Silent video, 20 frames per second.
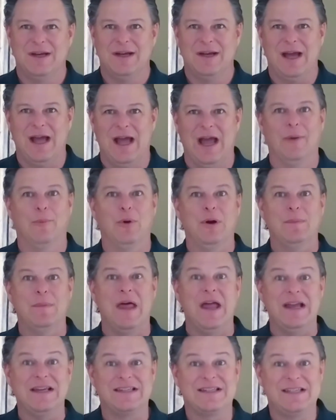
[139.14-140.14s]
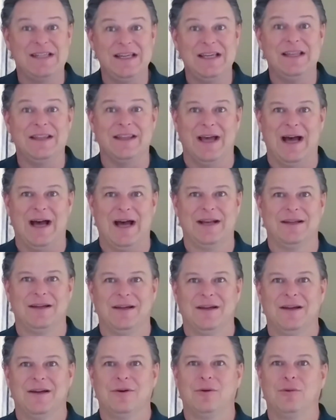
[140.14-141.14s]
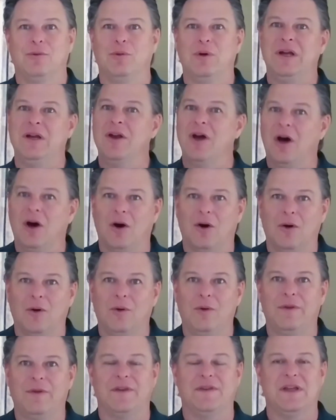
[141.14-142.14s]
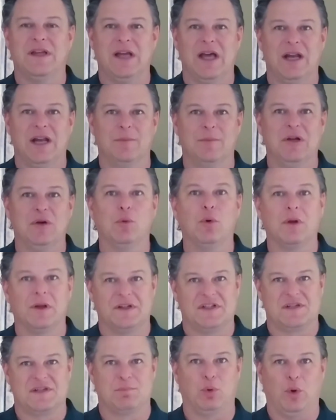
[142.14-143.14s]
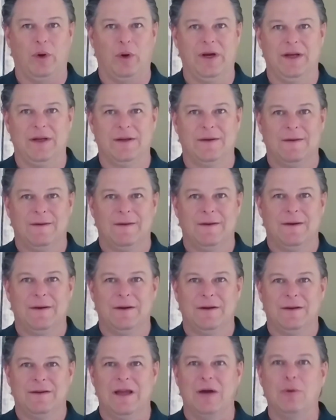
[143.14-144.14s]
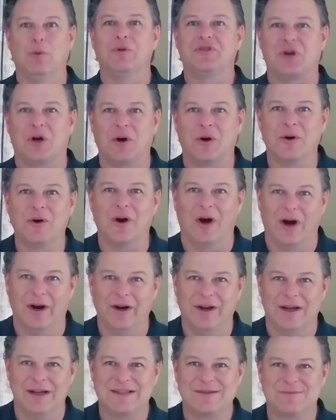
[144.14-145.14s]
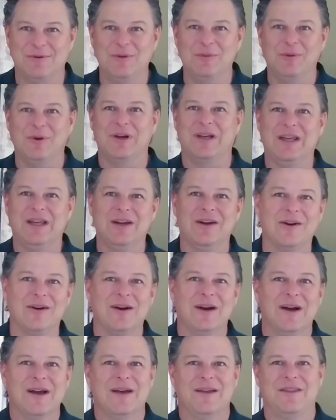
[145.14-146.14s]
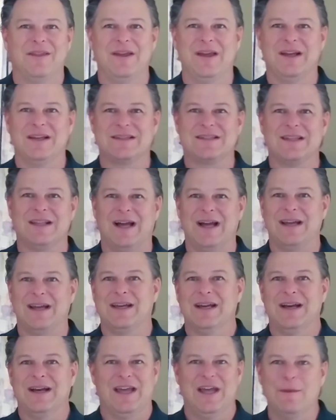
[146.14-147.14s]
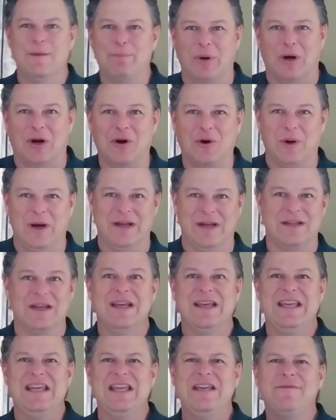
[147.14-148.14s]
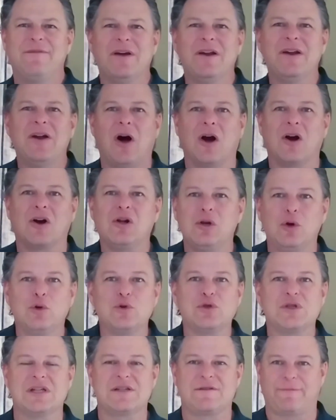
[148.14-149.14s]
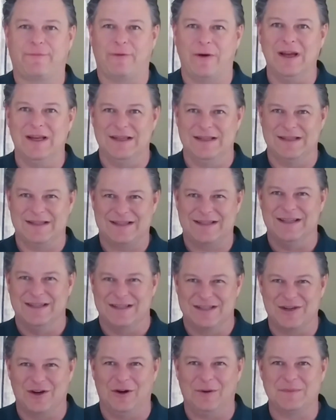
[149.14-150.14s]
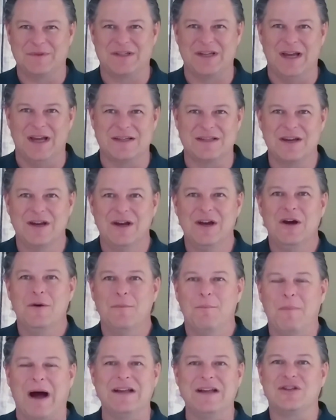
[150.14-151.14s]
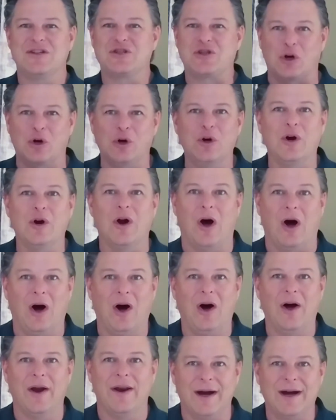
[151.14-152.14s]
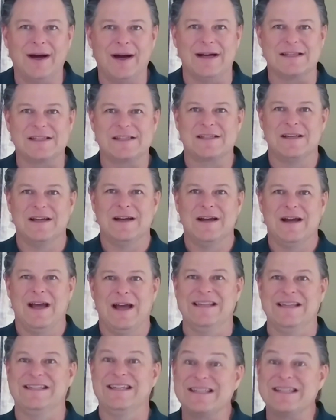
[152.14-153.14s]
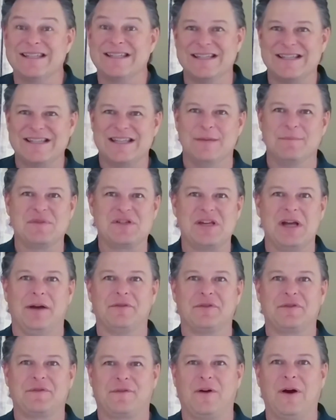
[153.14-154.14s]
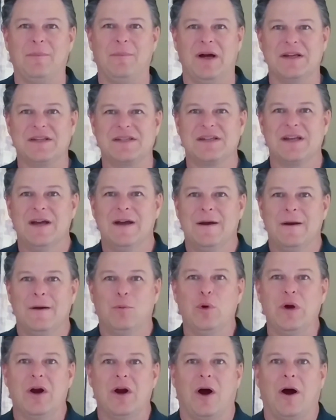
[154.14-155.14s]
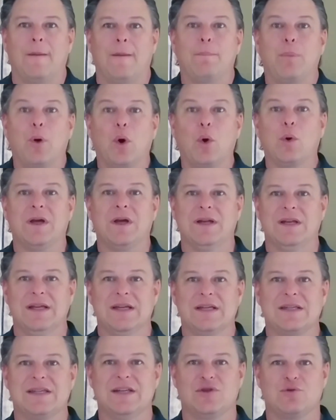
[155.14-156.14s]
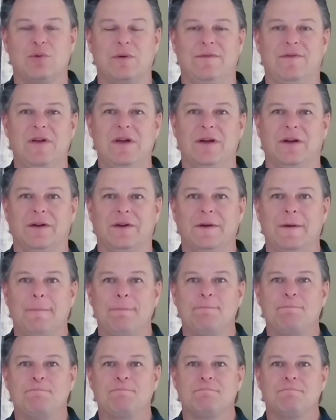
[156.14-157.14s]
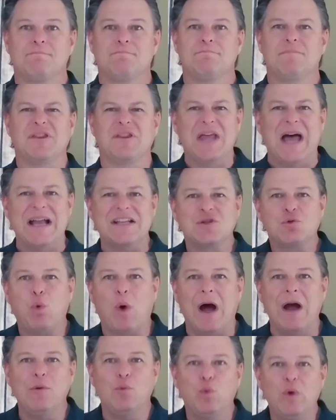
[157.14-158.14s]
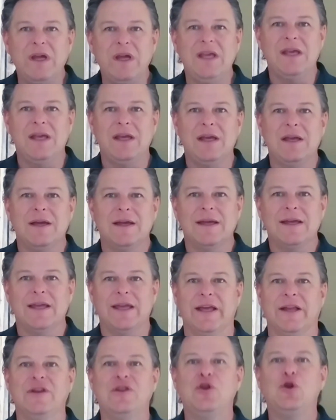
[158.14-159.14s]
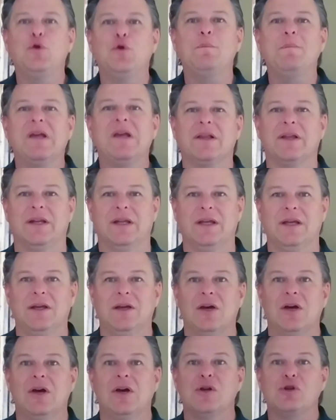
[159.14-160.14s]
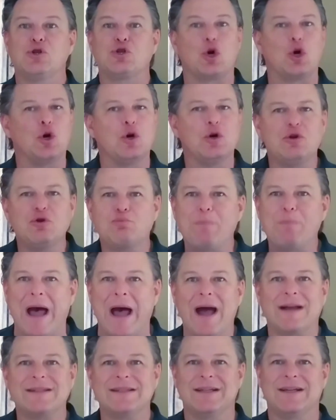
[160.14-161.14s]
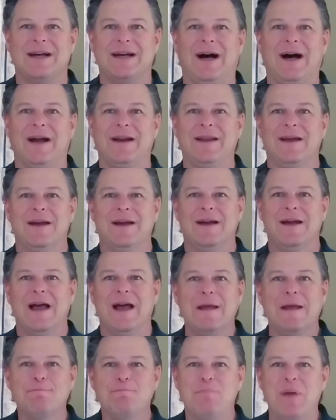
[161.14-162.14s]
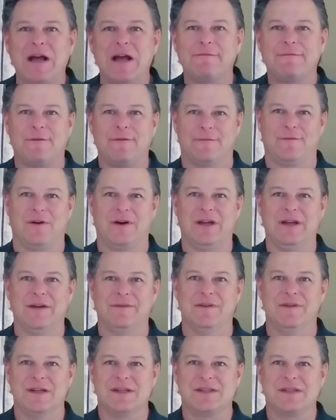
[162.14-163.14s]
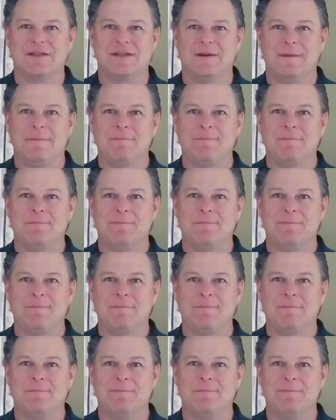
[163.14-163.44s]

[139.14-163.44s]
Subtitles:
And when they see that, we know that the enemy will exploit it. They will turn on us. We will hear things like hypocrite. Even our closest friends, the psalm says, might turn on us and distance themselves from us when our brokenness is revealed. But that's why we, in humility, turn back to God and beg for forgiveness.